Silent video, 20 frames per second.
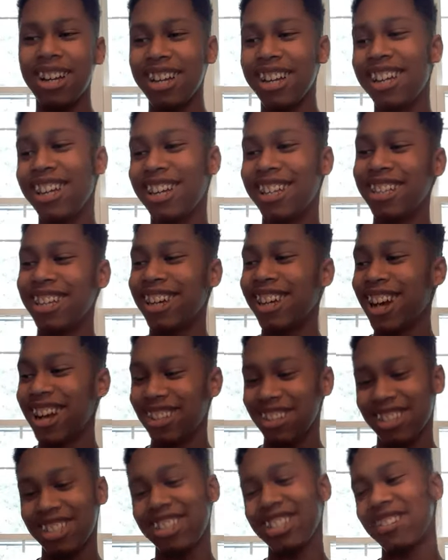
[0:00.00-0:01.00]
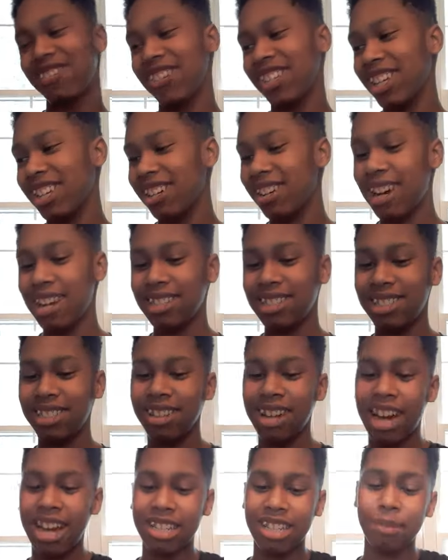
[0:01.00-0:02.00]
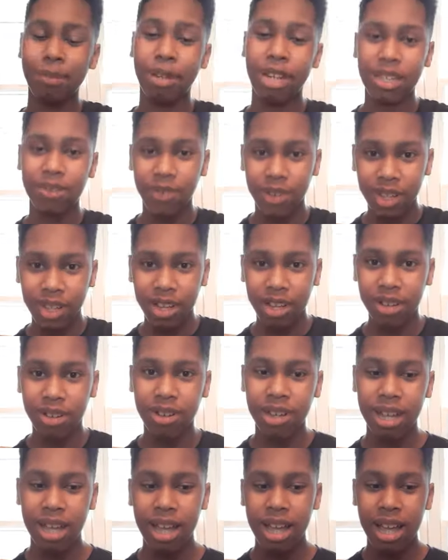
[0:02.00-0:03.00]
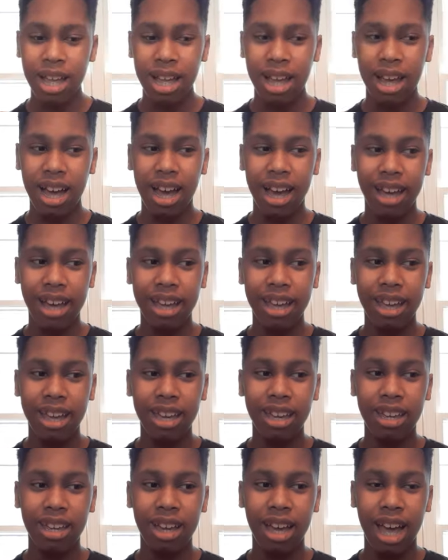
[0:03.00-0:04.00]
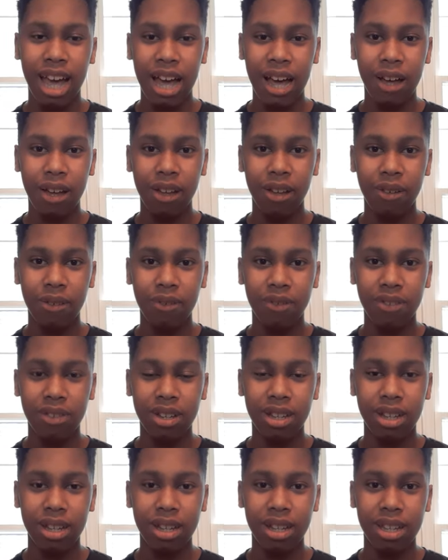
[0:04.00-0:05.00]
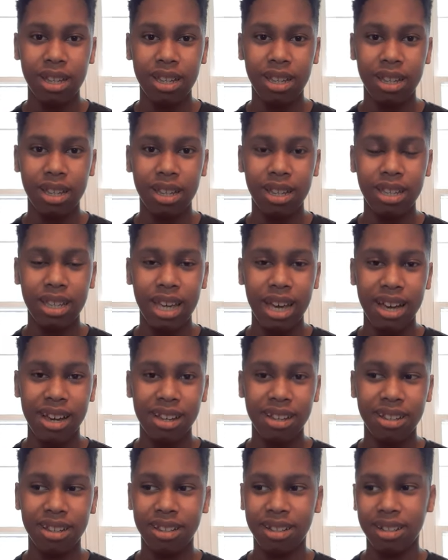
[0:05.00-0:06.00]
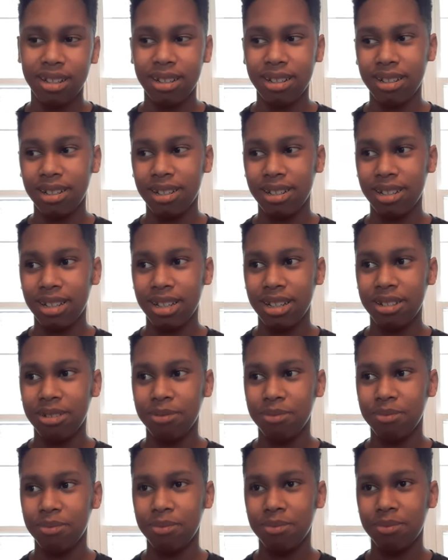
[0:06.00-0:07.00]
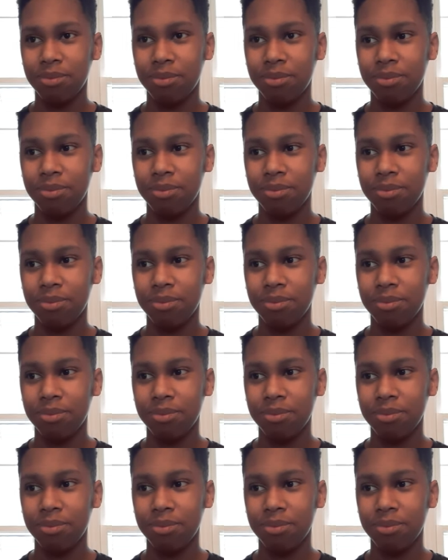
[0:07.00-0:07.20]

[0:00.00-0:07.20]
Thank you guys for this video. I'll see you guys in my next video. I have, yeah. Um,